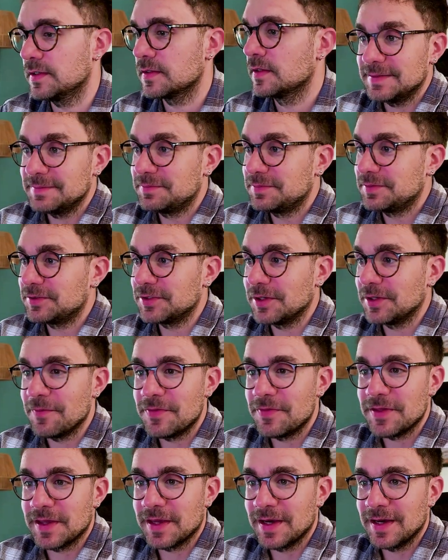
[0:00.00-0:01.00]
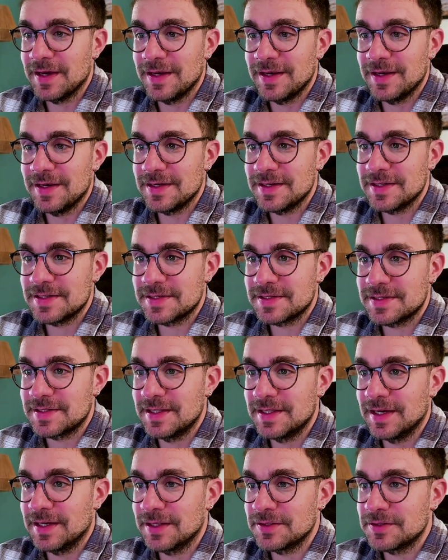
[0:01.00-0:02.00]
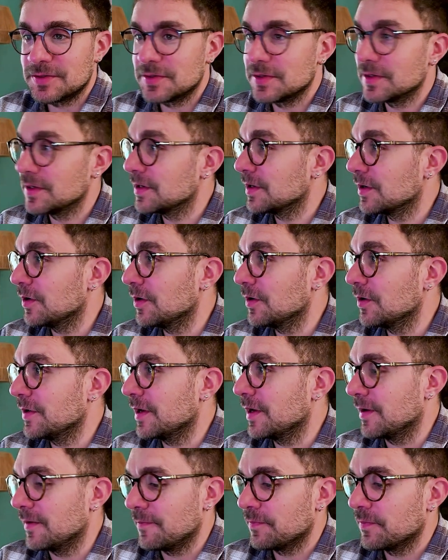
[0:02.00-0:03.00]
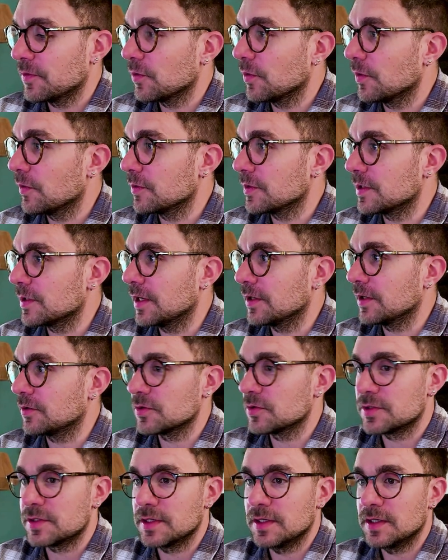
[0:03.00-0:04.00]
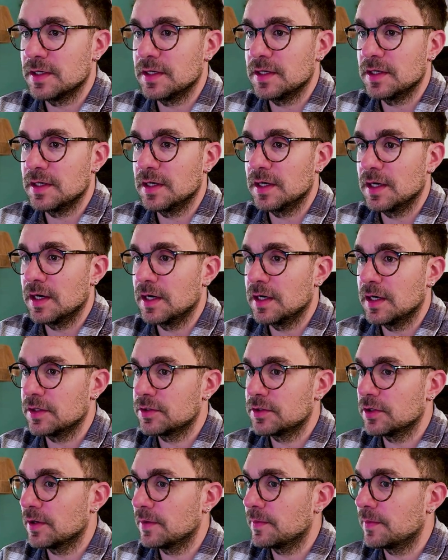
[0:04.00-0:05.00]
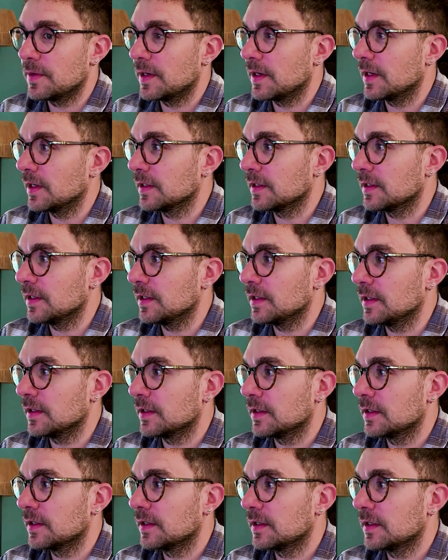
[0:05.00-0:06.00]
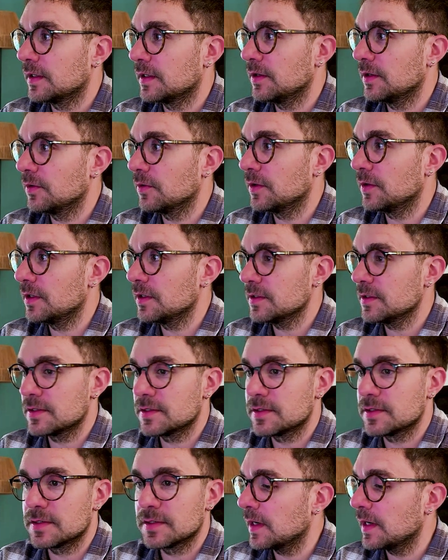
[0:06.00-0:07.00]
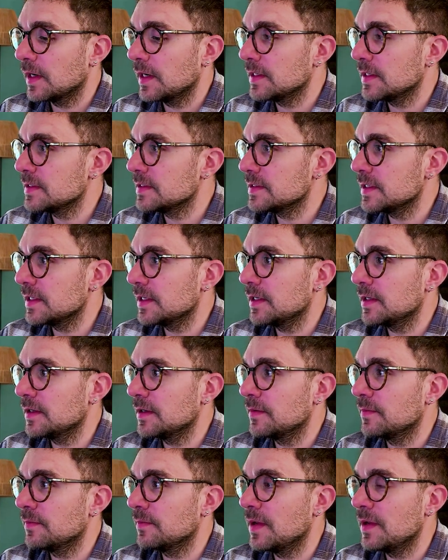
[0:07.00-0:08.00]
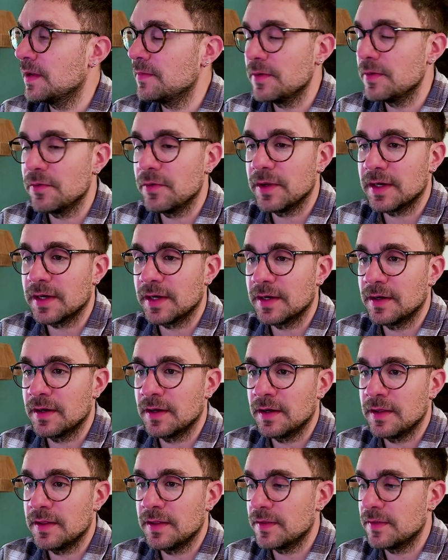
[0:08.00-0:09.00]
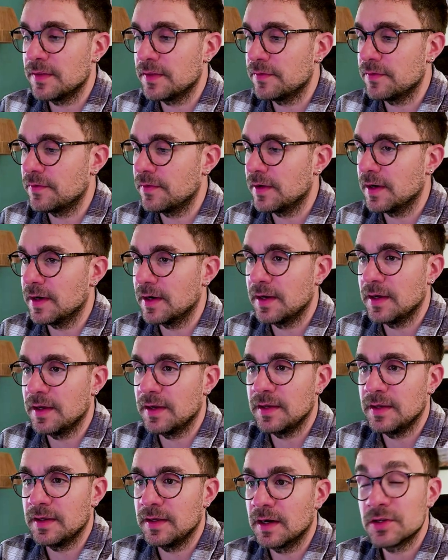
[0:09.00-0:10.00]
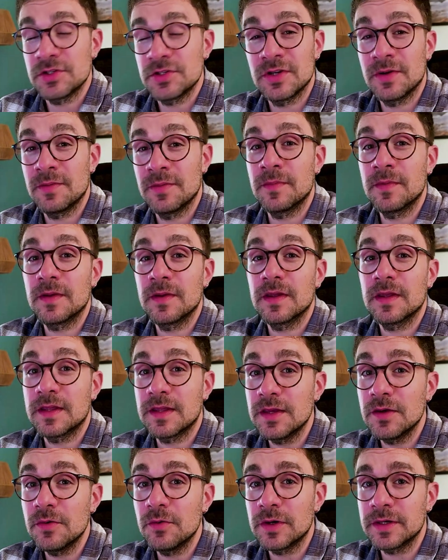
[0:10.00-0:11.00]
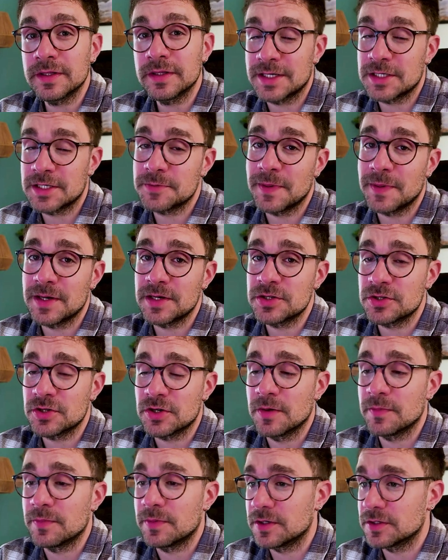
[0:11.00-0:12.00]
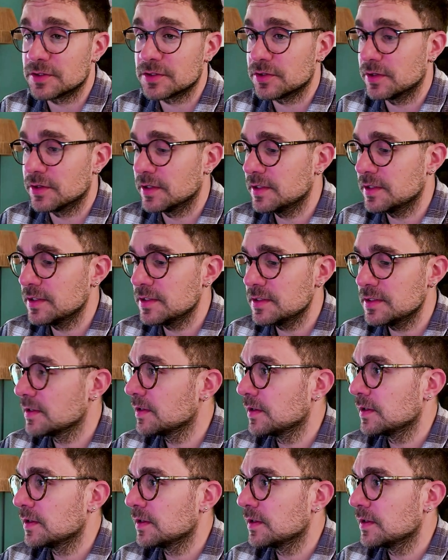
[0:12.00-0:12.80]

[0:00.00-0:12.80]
Something else that, oh yeah, we would like to see top ranking keywords. And then maybe we can identify some keyword expansion opportunities.